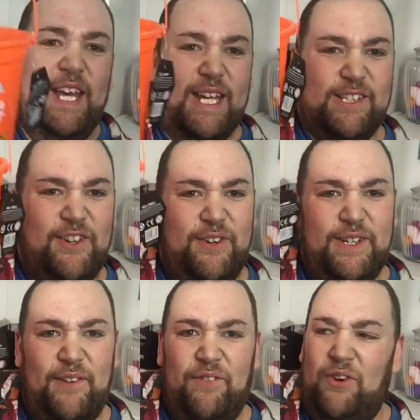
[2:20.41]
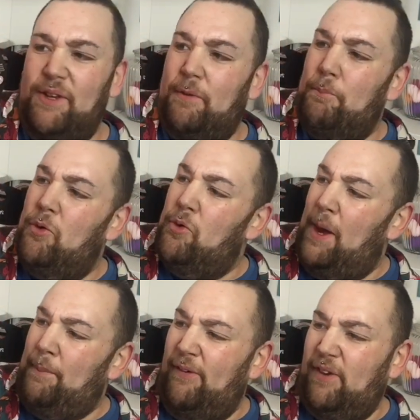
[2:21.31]
It's kind of like more
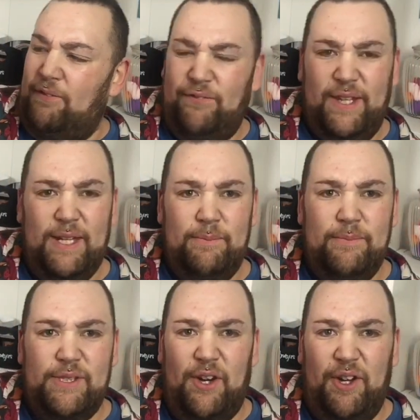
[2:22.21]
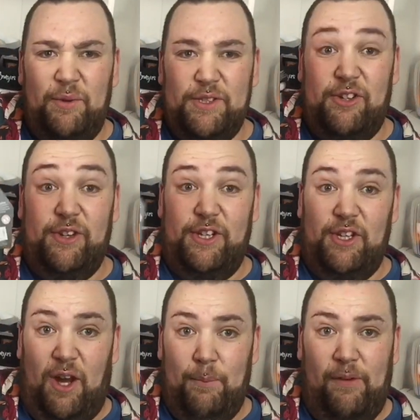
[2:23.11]
American themed. I know it's like
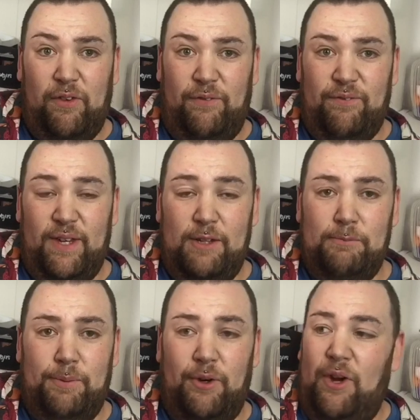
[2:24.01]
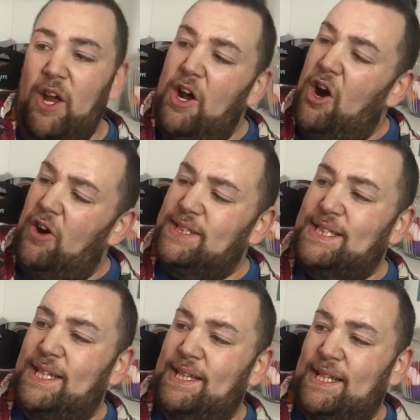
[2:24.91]
not American themed, but I
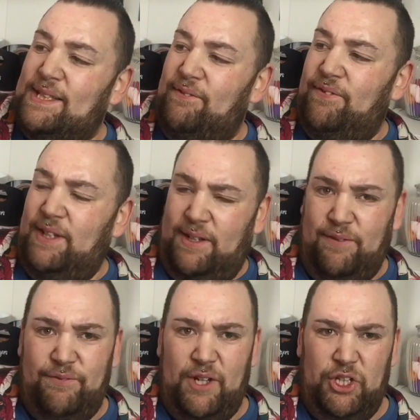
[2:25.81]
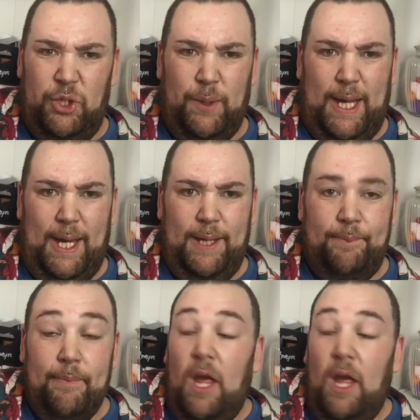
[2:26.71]
see this and think of not UK.